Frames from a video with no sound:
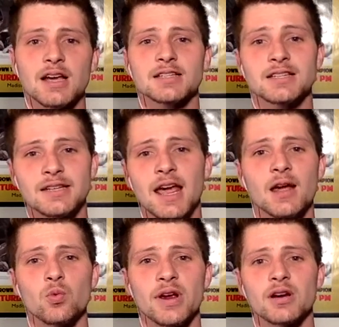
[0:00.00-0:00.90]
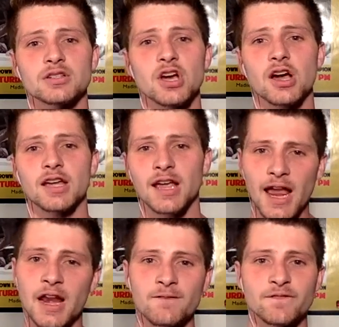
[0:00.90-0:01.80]
Today we are talking
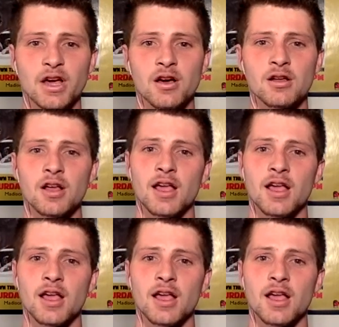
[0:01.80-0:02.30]
NFL,